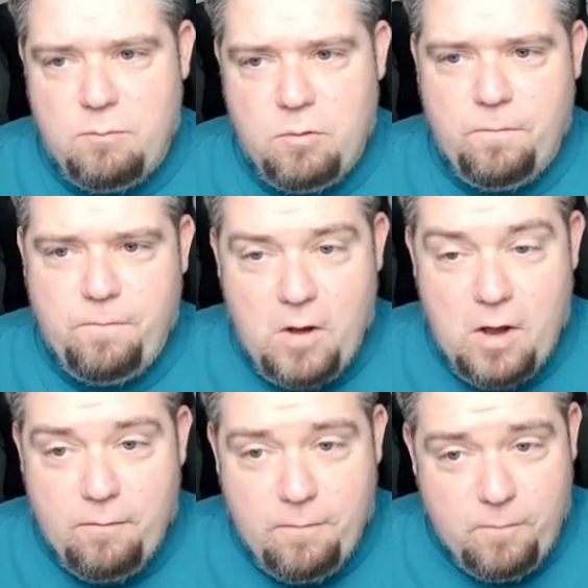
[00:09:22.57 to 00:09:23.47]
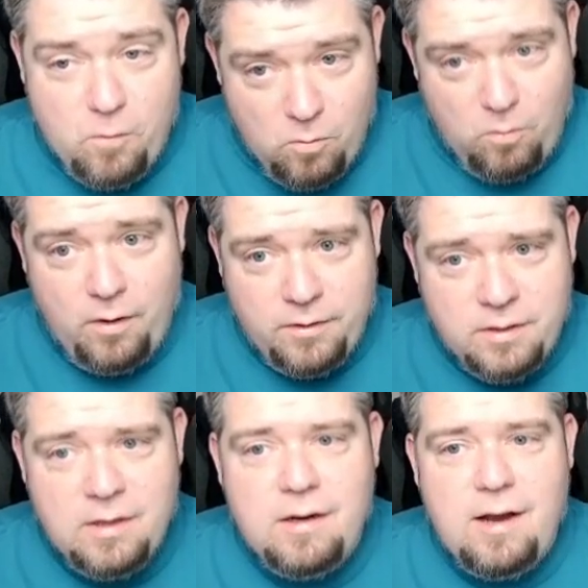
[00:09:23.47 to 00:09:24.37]
move further forward
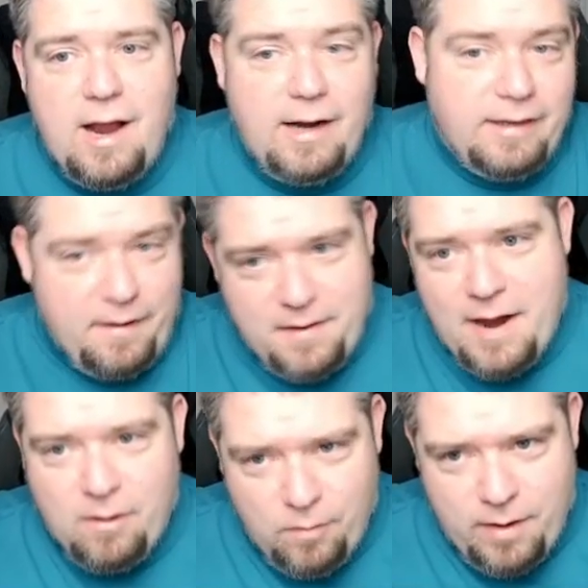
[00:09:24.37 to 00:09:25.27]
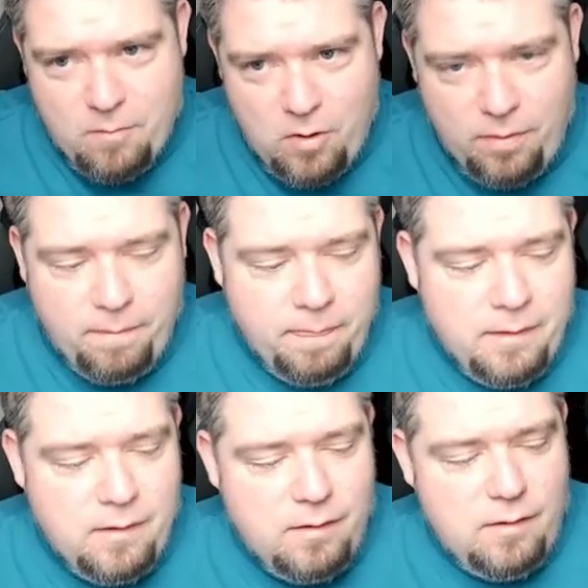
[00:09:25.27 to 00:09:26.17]
and get the angle they want.
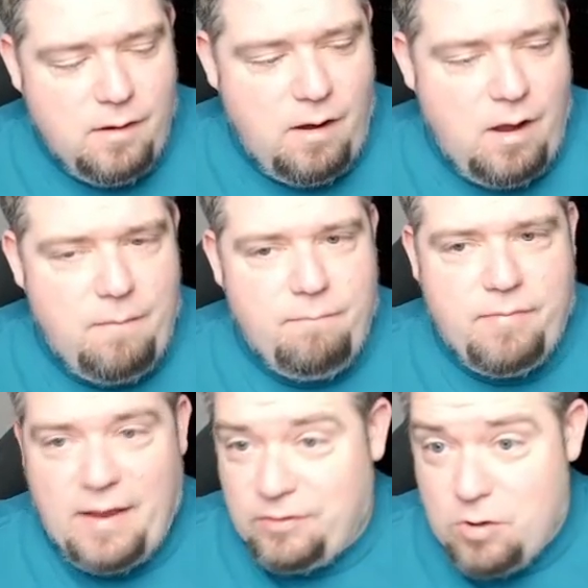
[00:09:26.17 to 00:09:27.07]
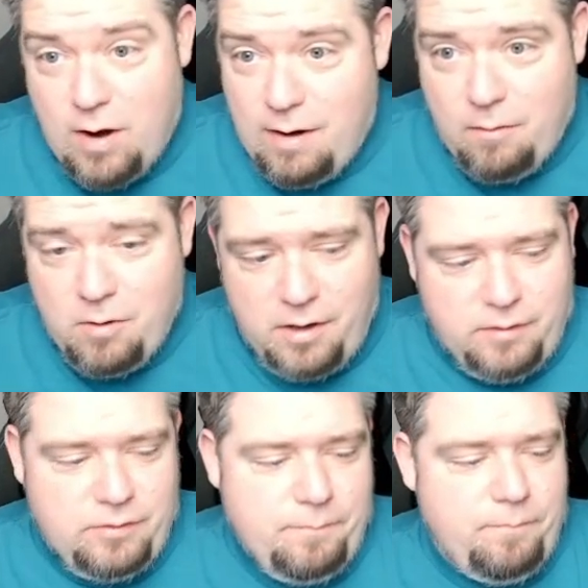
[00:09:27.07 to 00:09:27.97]
That's not how it
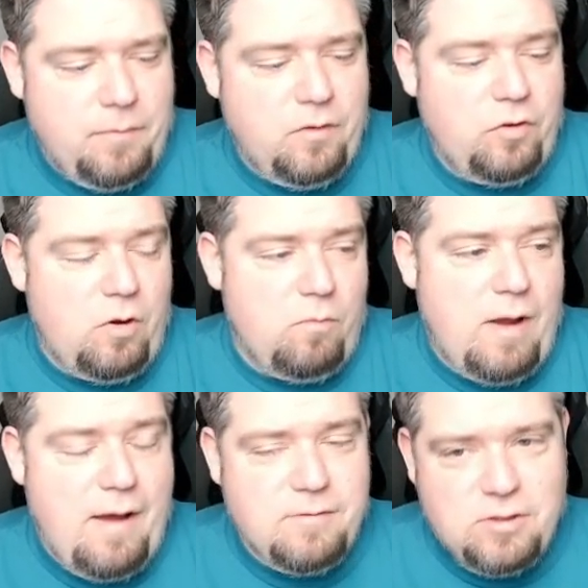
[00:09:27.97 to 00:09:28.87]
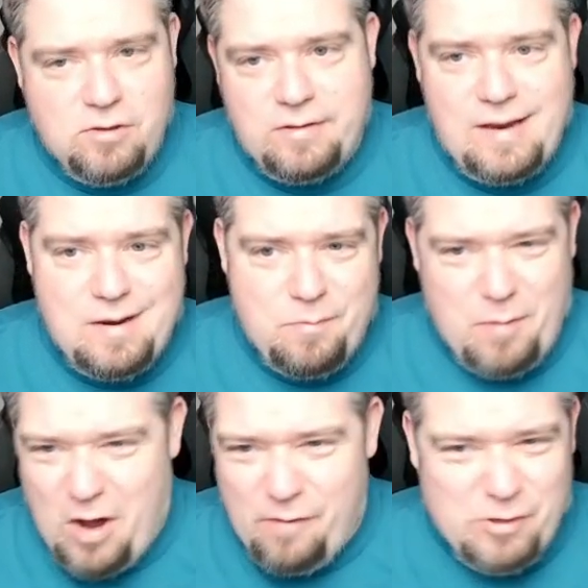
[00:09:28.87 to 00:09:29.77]
works. So having to do this in a
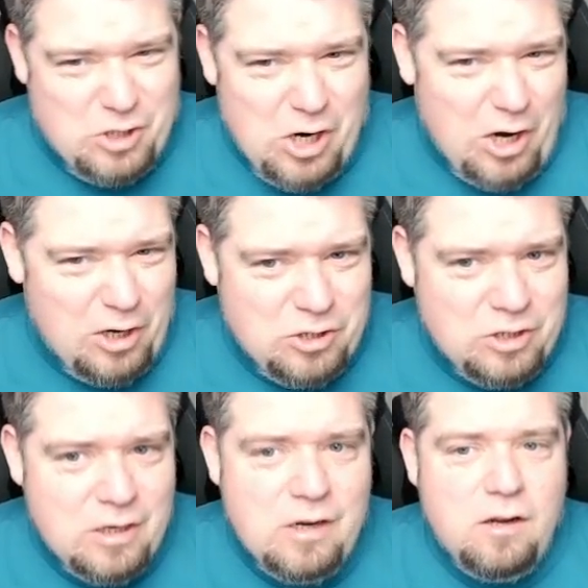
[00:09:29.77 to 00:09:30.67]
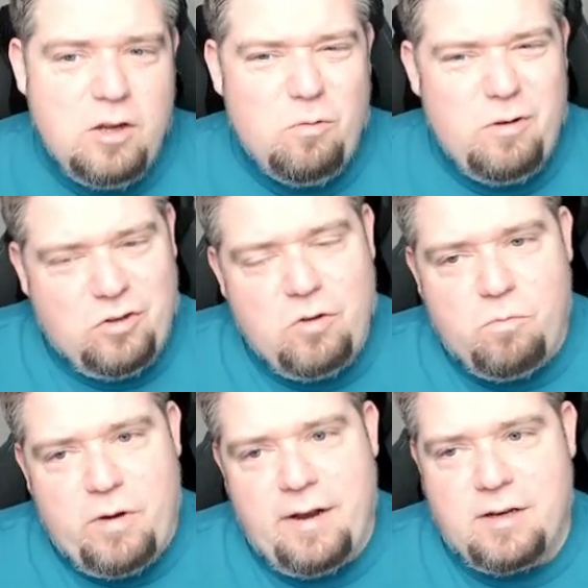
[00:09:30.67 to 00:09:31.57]
part of a charge, you always
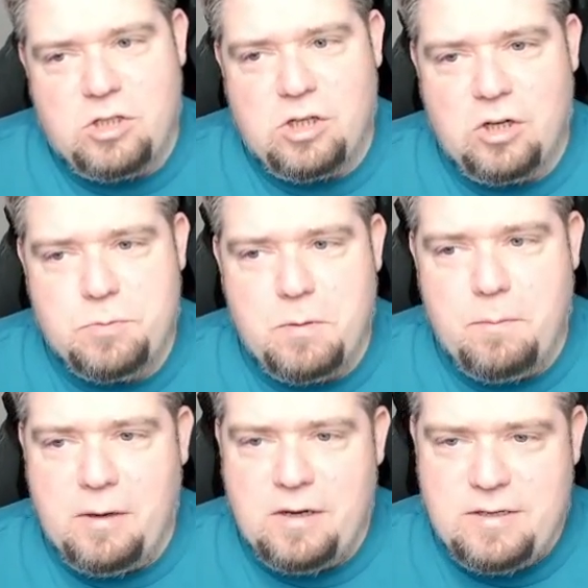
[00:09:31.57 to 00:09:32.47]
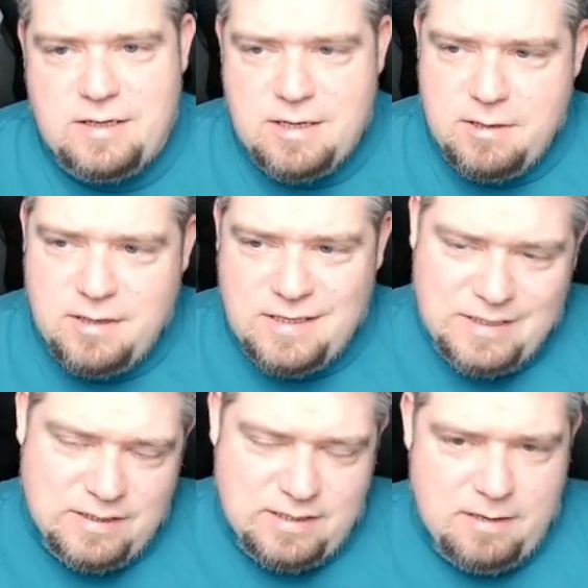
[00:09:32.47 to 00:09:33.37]
could wheel in a charge, but because the
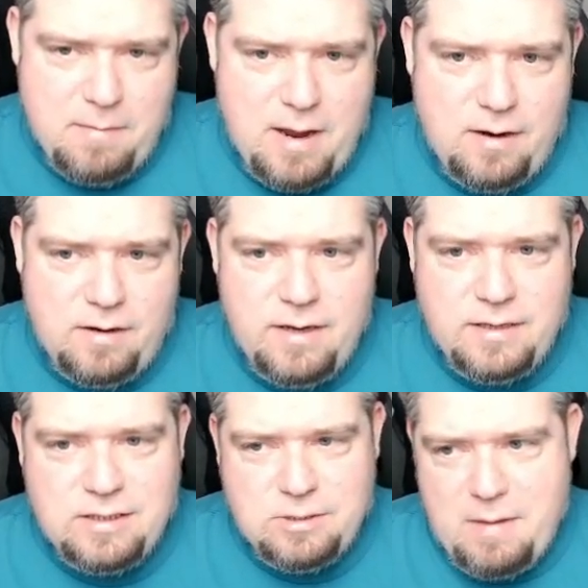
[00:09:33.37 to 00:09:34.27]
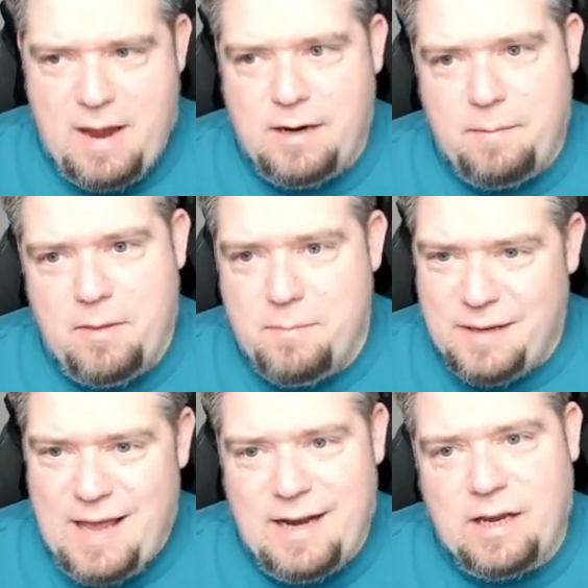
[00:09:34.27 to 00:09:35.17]
distance didn't matter, it just mattered about the
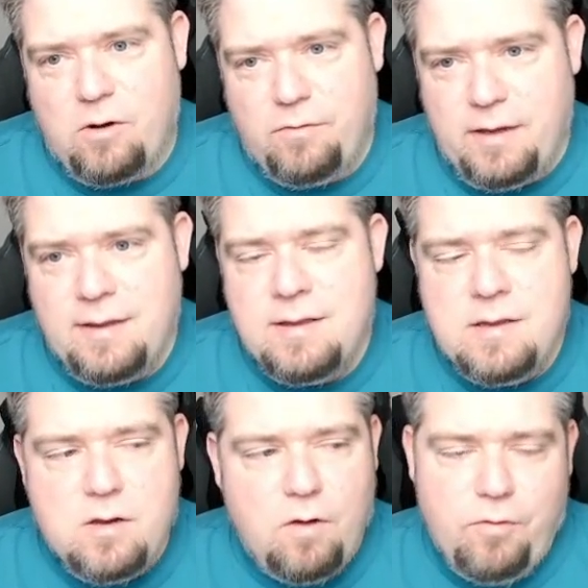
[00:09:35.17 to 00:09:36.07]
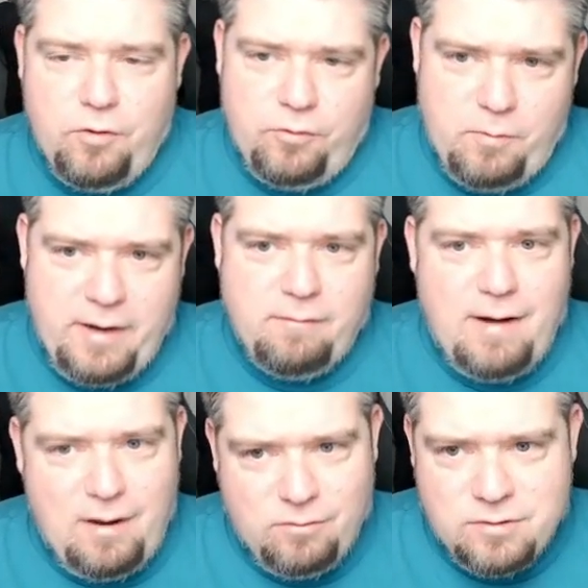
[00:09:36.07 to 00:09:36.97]
mechanic of it, of the swing
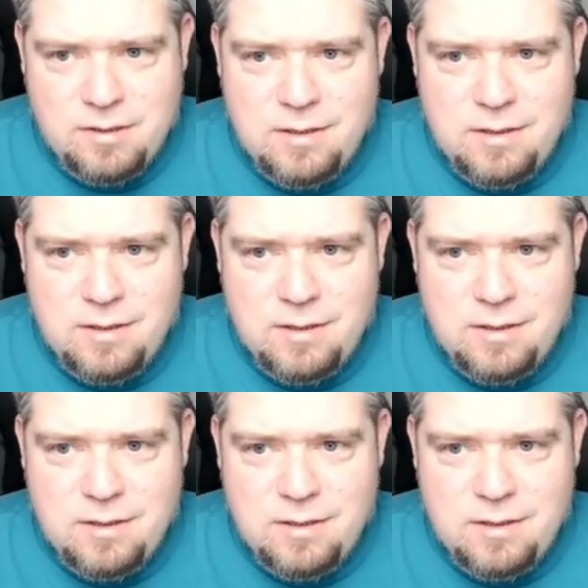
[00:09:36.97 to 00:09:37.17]
round.